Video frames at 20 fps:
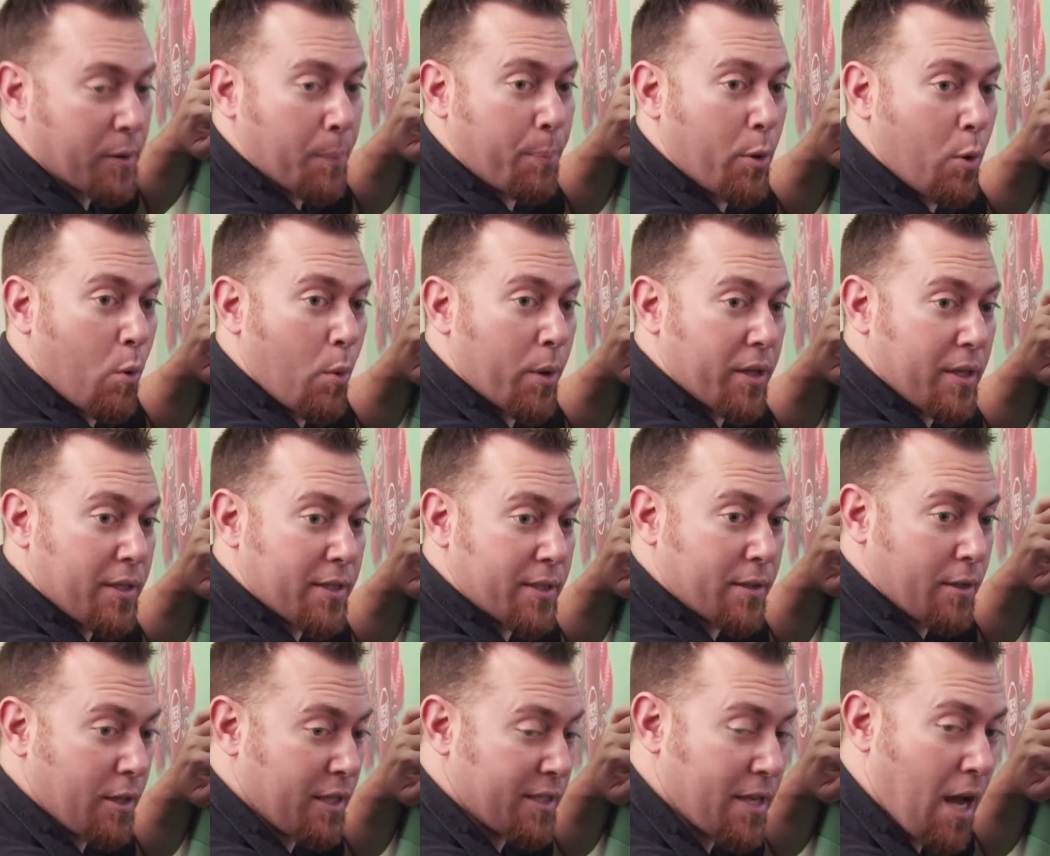have to pull one
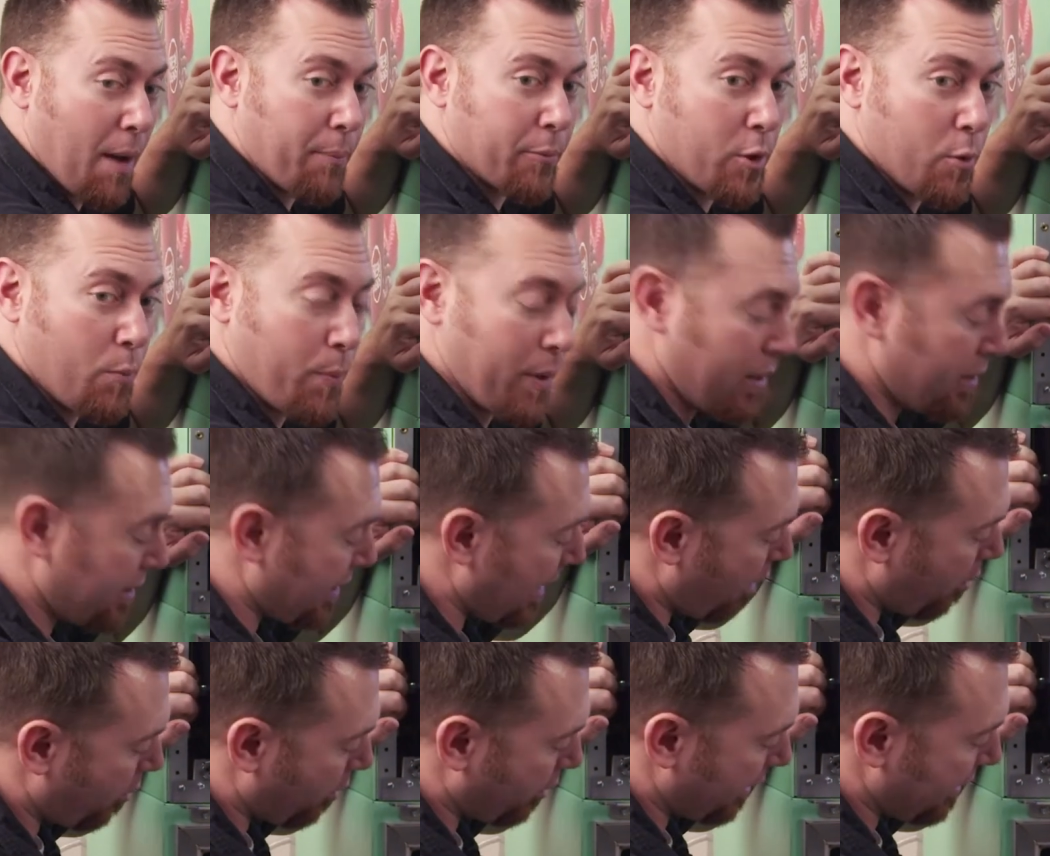of these top two bins
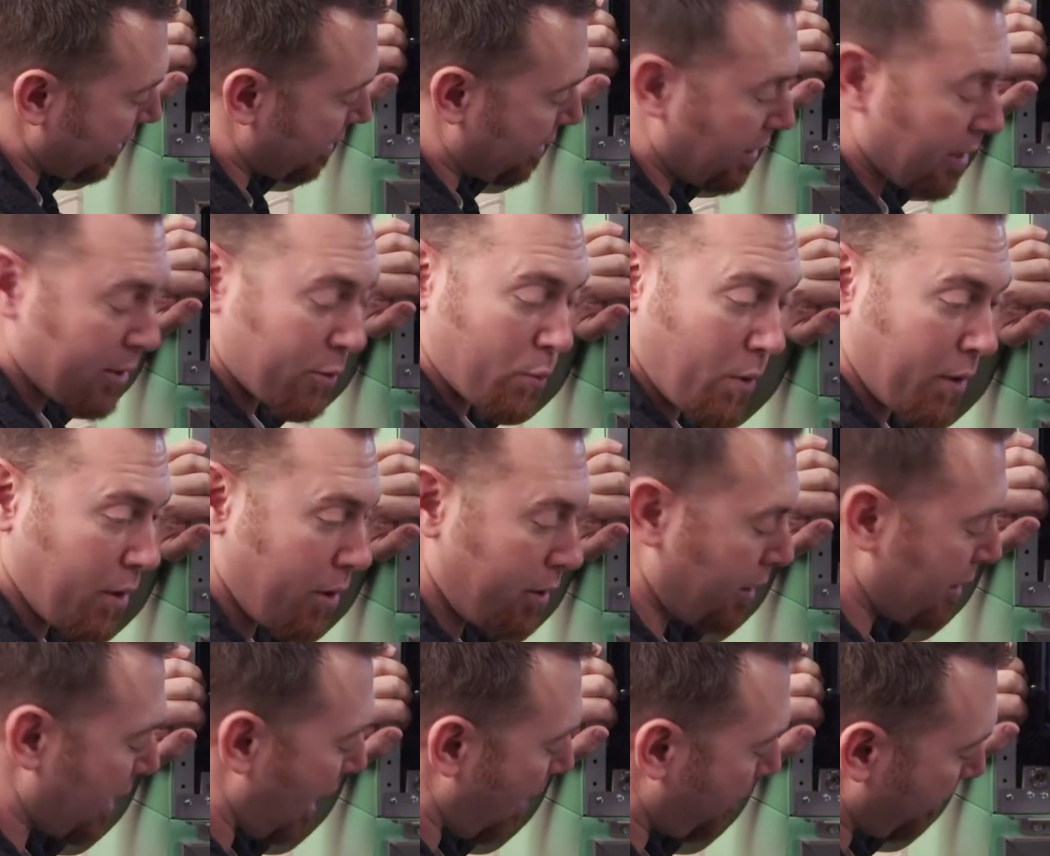out, or at least this one on the
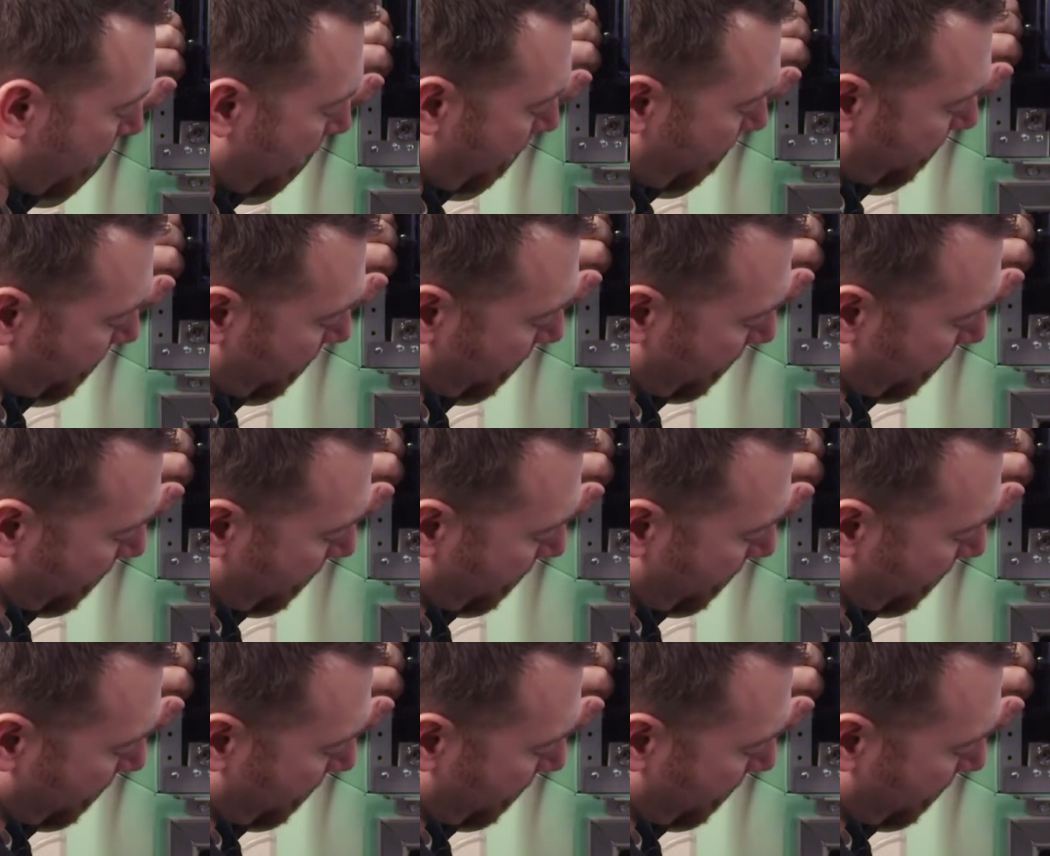top left.